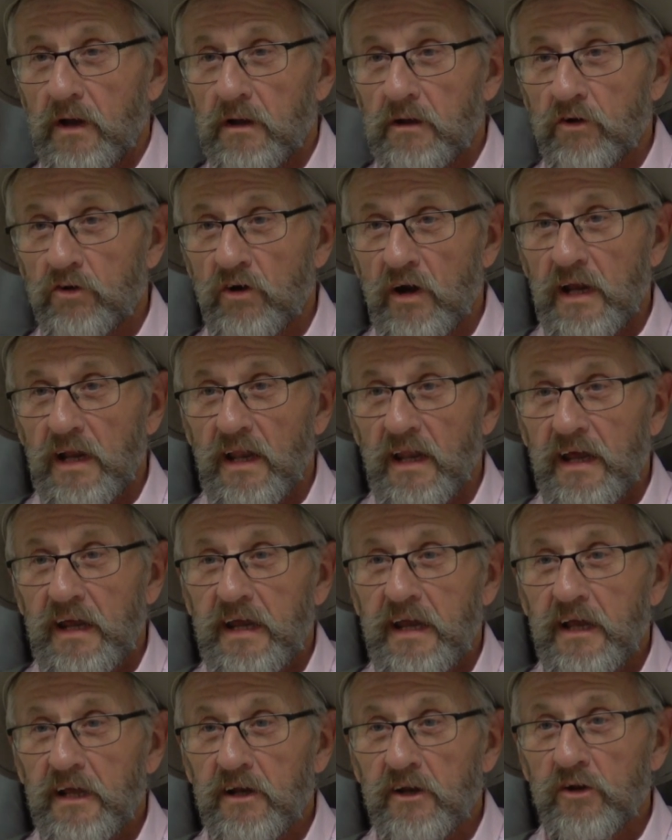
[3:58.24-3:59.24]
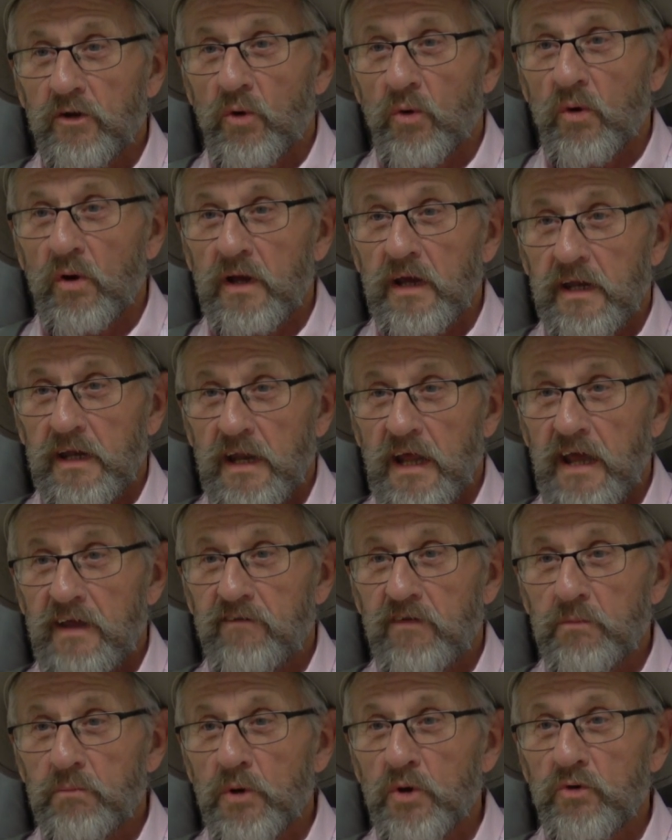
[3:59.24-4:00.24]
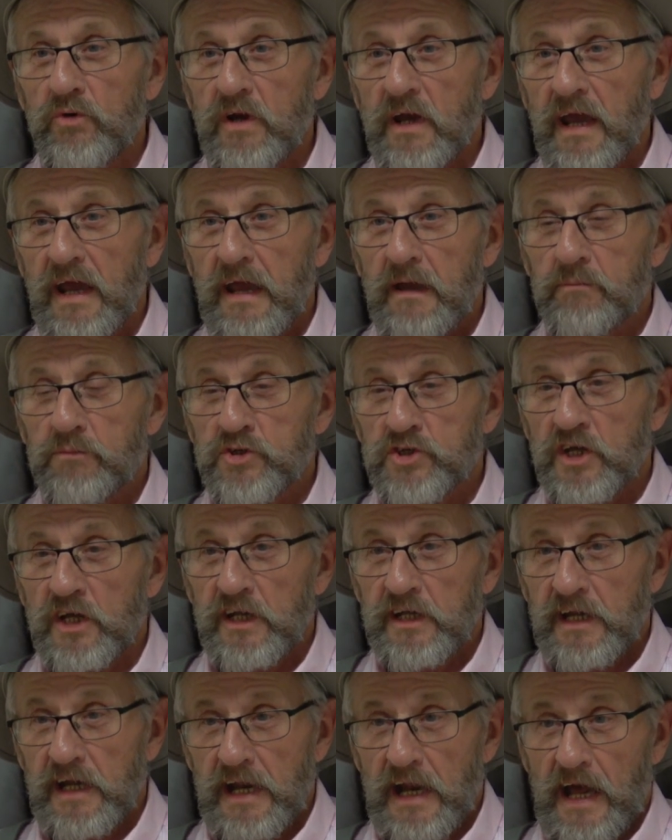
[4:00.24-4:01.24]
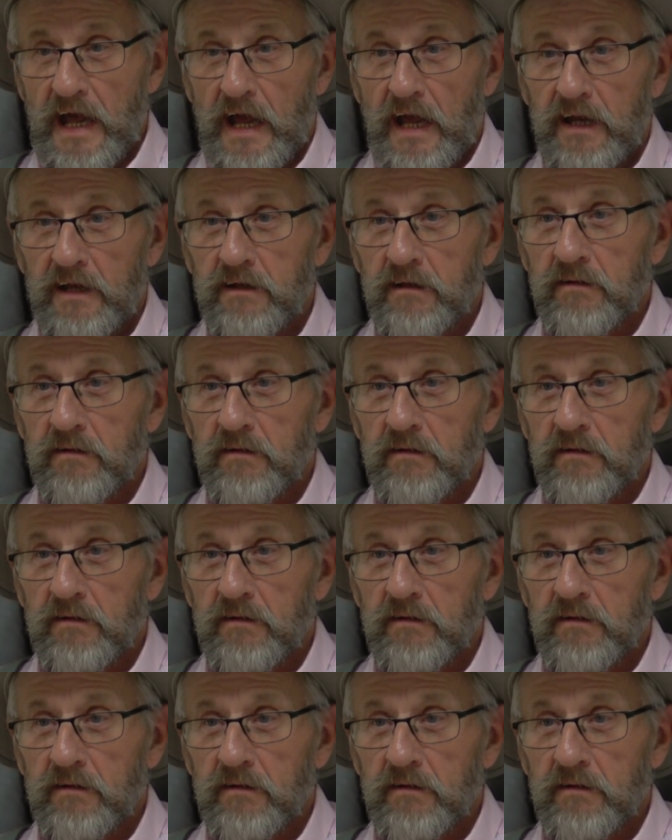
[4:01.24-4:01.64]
Great Lake, Illinois in Navy boot camp Sunday night.